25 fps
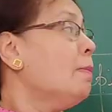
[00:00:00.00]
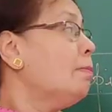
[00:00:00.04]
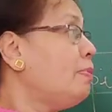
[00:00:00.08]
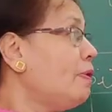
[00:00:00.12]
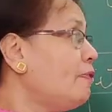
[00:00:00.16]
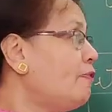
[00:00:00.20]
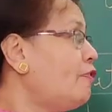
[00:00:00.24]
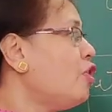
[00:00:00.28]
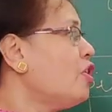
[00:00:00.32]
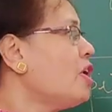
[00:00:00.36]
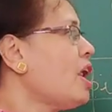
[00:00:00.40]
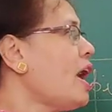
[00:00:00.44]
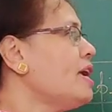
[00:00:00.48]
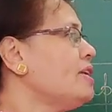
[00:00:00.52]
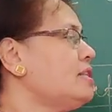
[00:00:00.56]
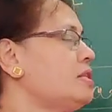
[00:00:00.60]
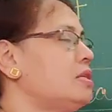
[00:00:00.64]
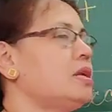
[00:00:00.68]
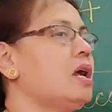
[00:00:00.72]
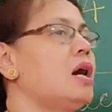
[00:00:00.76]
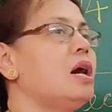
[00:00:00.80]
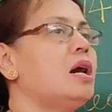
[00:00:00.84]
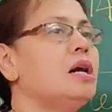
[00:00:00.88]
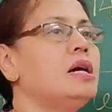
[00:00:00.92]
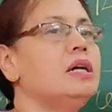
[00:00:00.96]
Before I
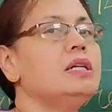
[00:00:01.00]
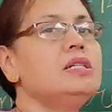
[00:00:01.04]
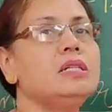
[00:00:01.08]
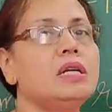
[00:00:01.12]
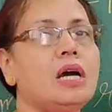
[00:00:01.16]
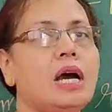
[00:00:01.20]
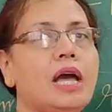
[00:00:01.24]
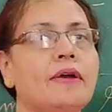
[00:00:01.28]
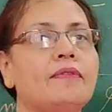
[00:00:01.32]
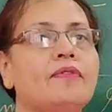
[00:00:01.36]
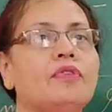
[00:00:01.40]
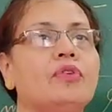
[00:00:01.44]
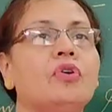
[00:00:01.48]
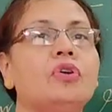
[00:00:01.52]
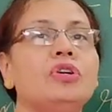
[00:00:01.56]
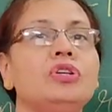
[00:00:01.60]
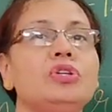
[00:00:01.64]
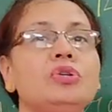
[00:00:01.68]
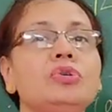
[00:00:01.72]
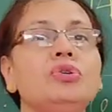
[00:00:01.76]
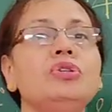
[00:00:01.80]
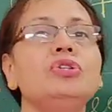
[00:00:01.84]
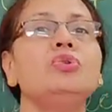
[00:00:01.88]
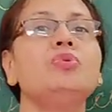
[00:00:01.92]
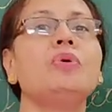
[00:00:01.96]
start, I
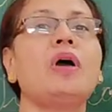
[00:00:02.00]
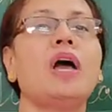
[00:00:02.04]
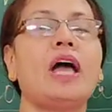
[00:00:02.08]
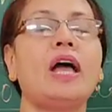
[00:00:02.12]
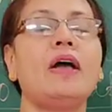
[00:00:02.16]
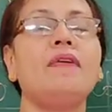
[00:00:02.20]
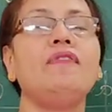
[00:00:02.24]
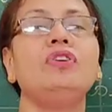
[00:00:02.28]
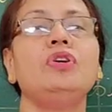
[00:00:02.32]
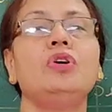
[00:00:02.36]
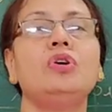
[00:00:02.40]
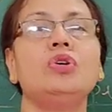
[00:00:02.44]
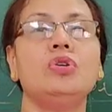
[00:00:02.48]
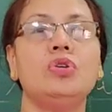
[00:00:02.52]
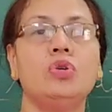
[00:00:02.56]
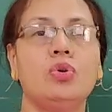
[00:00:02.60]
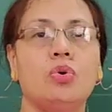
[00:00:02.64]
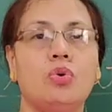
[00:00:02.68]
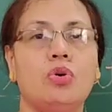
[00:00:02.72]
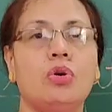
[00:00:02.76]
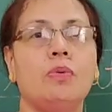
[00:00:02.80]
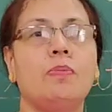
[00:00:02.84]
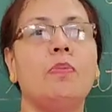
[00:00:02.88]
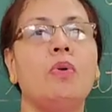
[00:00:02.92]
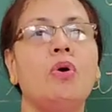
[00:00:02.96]
want you to have your
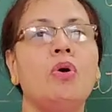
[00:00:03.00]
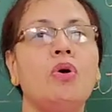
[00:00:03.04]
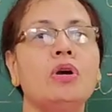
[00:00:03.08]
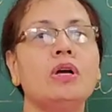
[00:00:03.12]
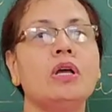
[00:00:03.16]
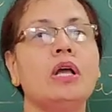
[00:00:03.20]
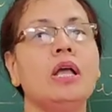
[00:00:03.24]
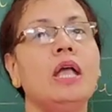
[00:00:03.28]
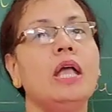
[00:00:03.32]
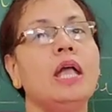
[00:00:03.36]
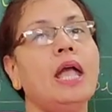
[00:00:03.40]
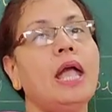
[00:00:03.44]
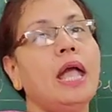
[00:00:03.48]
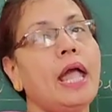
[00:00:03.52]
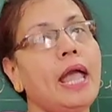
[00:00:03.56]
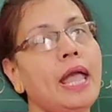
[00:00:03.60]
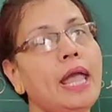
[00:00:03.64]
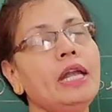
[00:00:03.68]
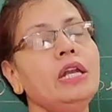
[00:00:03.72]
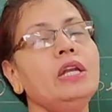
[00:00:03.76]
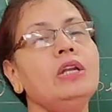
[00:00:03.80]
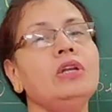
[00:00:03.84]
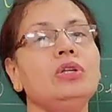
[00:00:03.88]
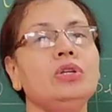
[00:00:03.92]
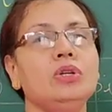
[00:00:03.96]
notebook
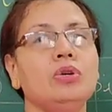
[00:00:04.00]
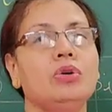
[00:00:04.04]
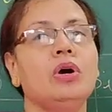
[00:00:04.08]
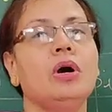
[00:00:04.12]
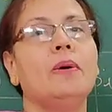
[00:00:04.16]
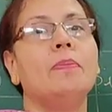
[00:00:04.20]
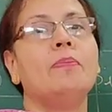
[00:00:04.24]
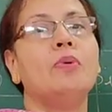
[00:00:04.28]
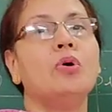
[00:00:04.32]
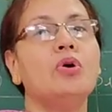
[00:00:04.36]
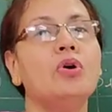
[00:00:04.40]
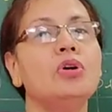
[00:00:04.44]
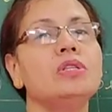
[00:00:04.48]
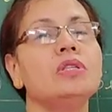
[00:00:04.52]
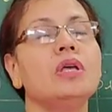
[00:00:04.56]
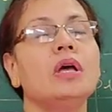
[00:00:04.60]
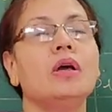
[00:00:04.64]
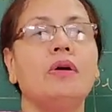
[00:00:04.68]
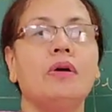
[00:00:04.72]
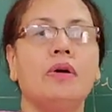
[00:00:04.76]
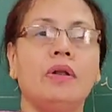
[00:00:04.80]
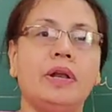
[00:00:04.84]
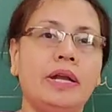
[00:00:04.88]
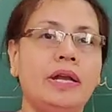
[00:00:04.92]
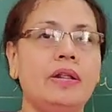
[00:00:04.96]
and your books
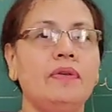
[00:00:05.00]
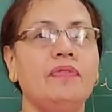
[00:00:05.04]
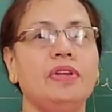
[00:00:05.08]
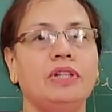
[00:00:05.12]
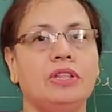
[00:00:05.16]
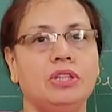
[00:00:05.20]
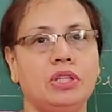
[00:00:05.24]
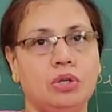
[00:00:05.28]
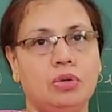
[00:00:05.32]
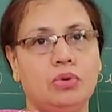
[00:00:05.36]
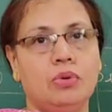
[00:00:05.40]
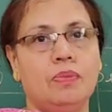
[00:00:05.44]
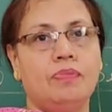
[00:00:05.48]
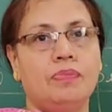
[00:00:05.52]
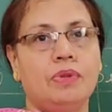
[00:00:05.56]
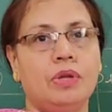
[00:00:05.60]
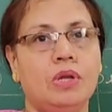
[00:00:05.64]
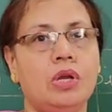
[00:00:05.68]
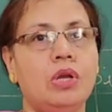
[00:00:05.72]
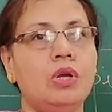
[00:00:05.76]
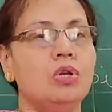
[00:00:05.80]
ready with you.